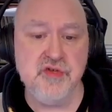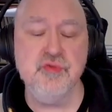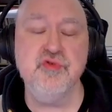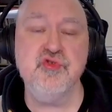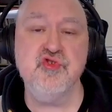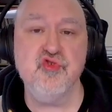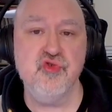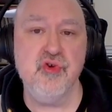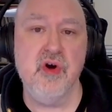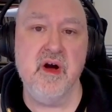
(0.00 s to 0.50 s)

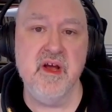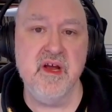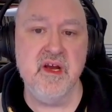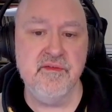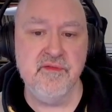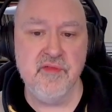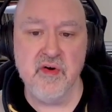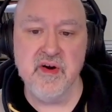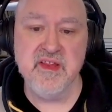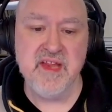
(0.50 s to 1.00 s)
try and
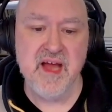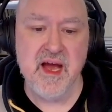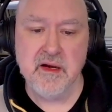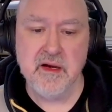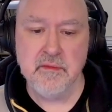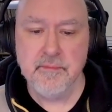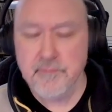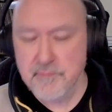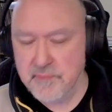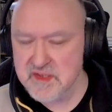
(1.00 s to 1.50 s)
avoid that,
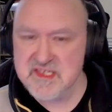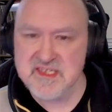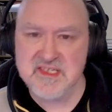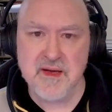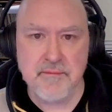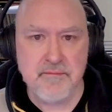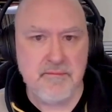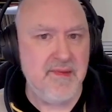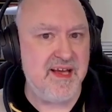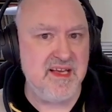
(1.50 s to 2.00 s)
but
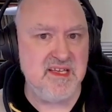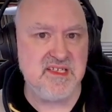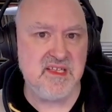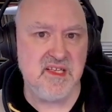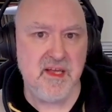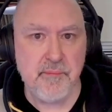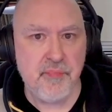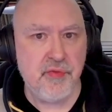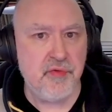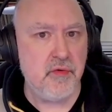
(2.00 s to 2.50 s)
some may
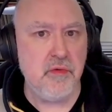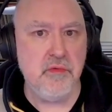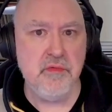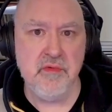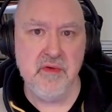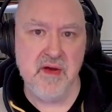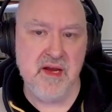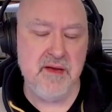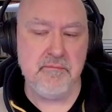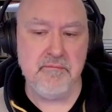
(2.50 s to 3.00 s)
slip through.
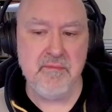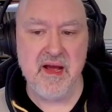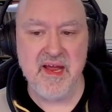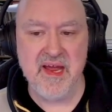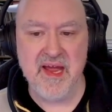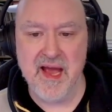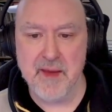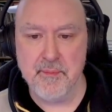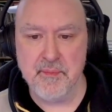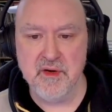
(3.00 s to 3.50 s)
It may
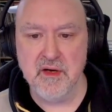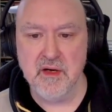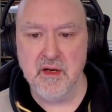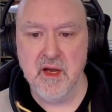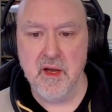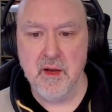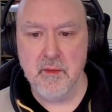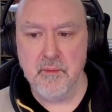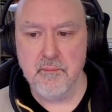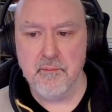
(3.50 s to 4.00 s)
happen.
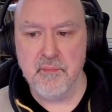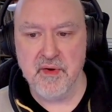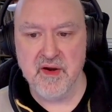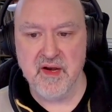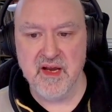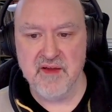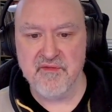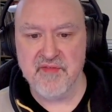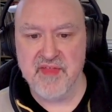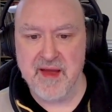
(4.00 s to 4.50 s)
But
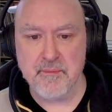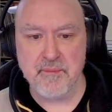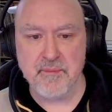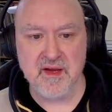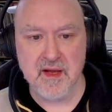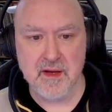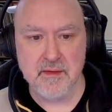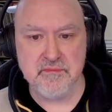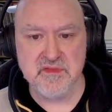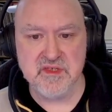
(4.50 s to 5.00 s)
if that
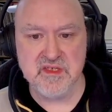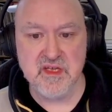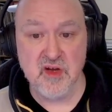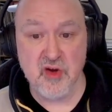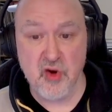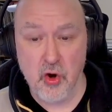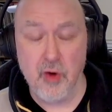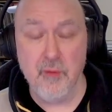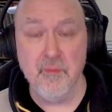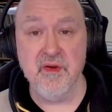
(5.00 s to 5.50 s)
becomes the
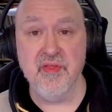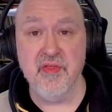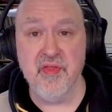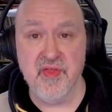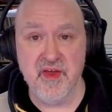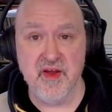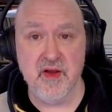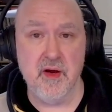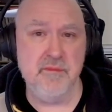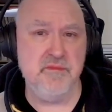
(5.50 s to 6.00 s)
common
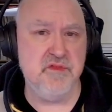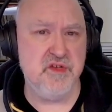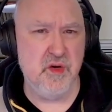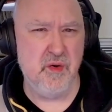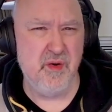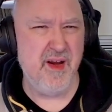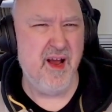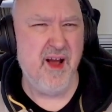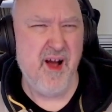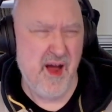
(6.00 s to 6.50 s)
thing I'm
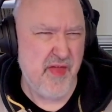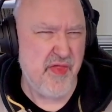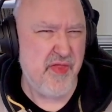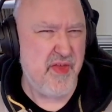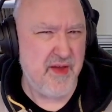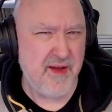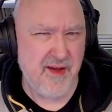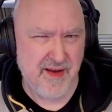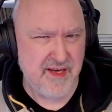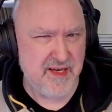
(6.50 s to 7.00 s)
doing, I
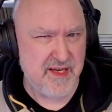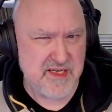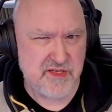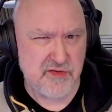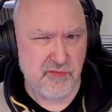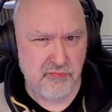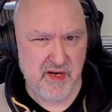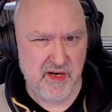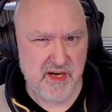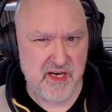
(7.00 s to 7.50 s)
think I need to
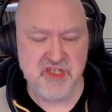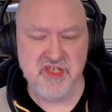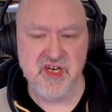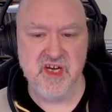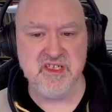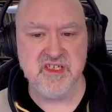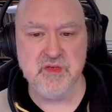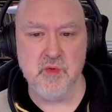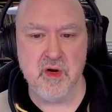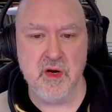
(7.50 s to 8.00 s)

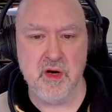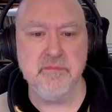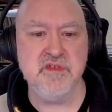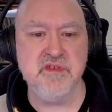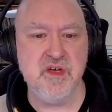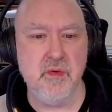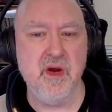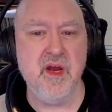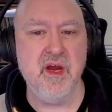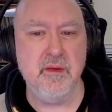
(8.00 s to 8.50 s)
readjust what I'm
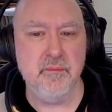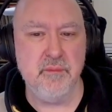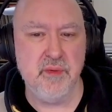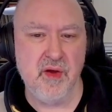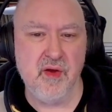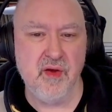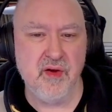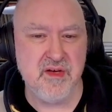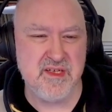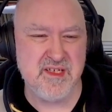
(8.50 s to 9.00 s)
doing
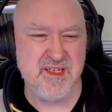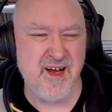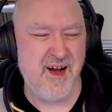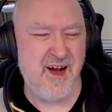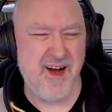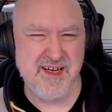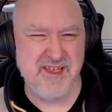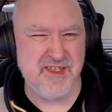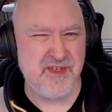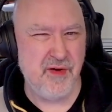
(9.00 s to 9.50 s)
because
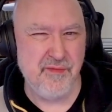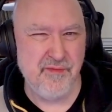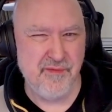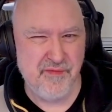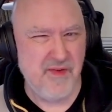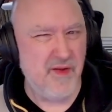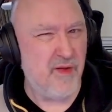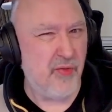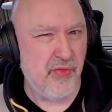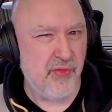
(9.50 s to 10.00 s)
I don't
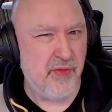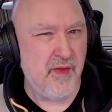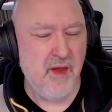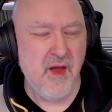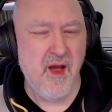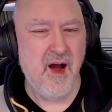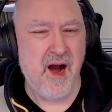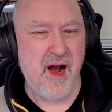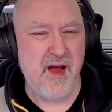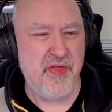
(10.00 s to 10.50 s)
feel.
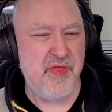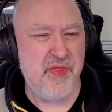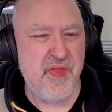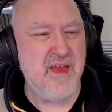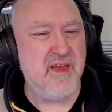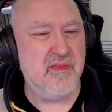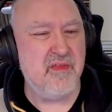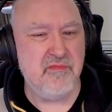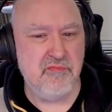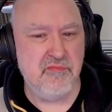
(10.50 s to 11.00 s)
I
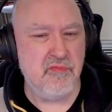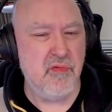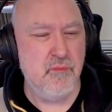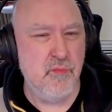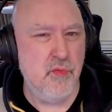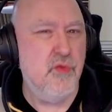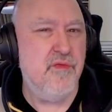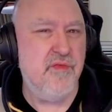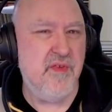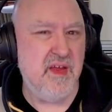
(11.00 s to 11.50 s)
think
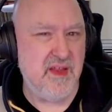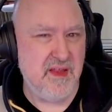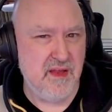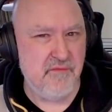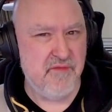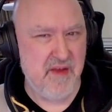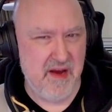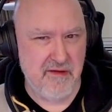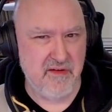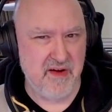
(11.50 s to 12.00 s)
removing the
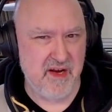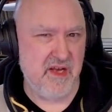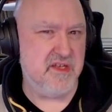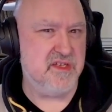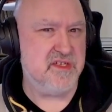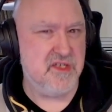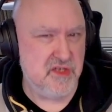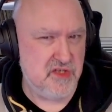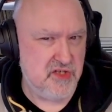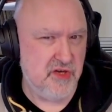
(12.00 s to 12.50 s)

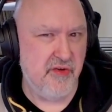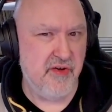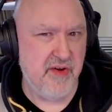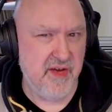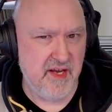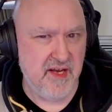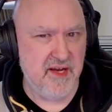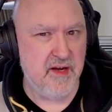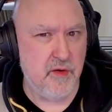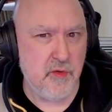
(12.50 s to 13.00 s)
variants and
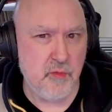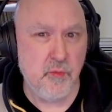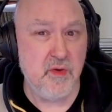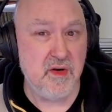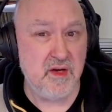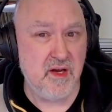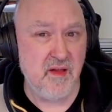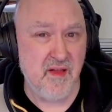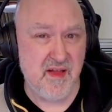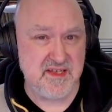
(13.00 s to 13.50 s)
turning it into a
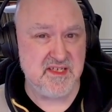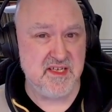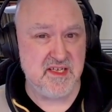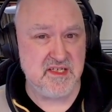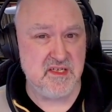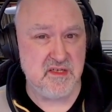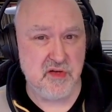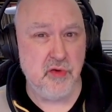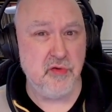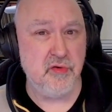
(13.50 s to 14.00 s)
classic
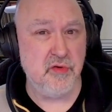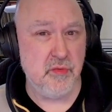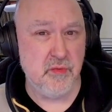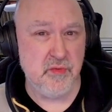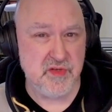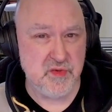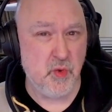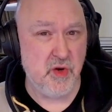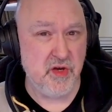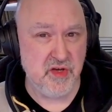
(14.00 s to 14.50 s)
Sudoku
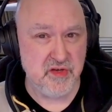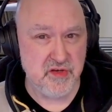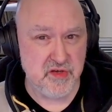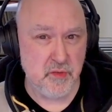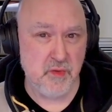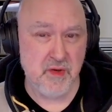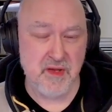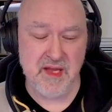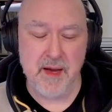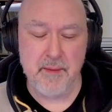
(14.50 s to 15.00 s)
is what you
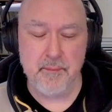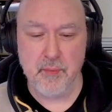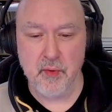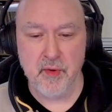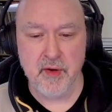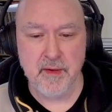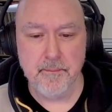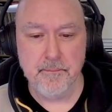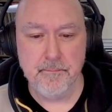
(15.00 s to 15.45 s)
do at that point.